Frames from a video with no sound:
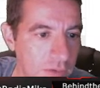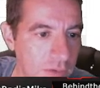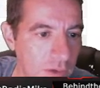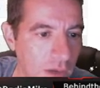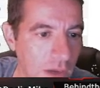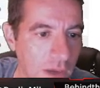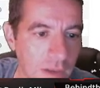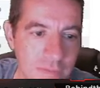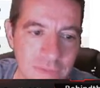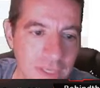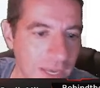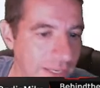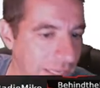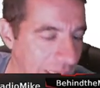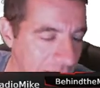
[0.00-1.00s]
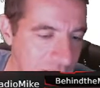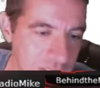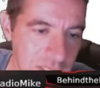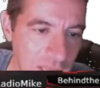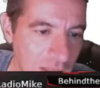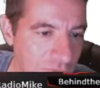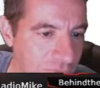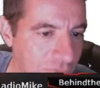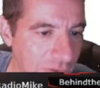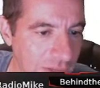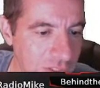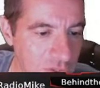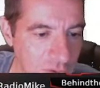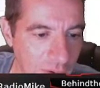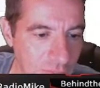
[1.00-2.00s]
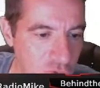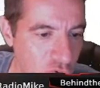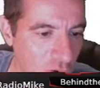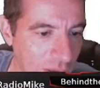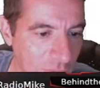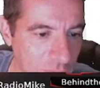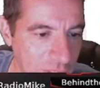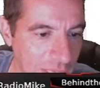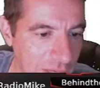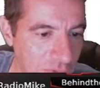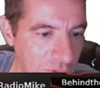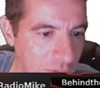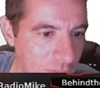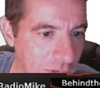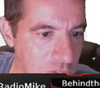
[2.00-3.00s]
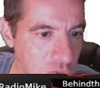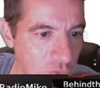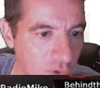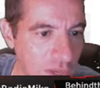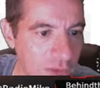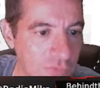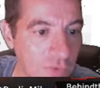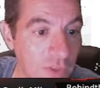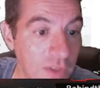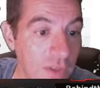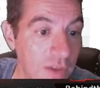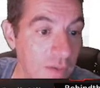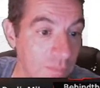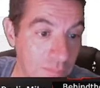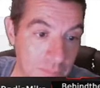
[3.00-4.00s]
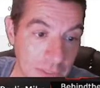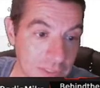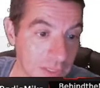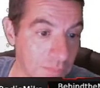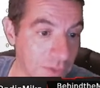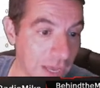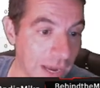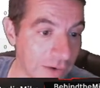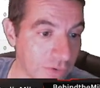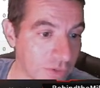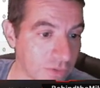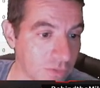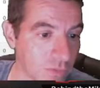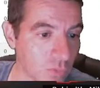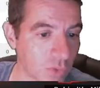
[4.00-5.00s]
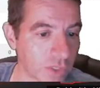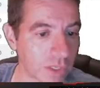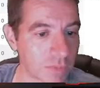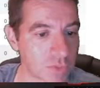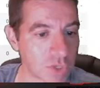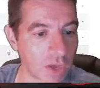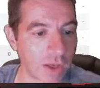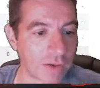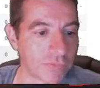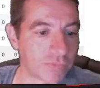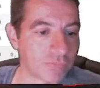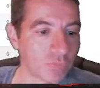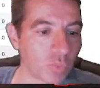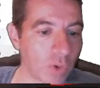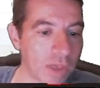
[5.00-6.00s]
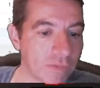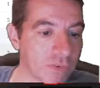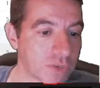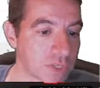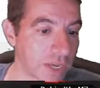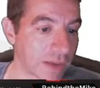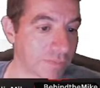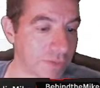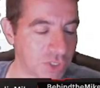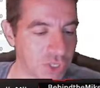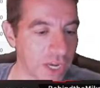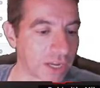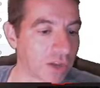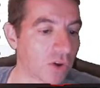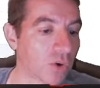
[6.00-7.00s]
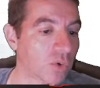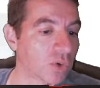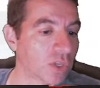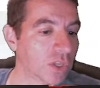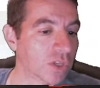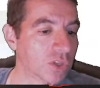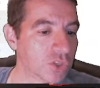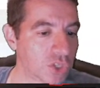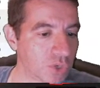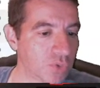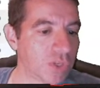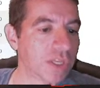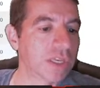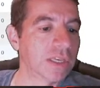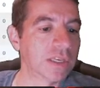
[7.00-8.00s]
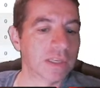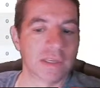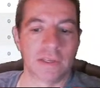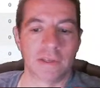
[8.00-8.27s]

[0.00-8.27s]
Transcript: Tight end is tough. I'm trying with Henry and Musgrave. Picked up Kyron Williams off waivers. I got Pacheco, Judy.